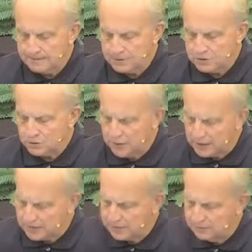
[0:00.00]
So that
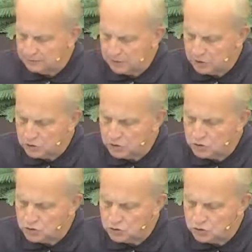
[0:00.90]
is a
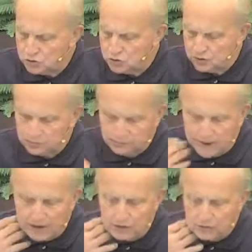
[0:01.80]
huge
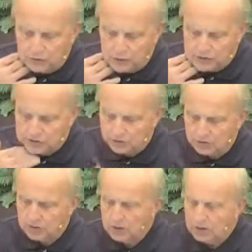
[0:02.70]
value for us here.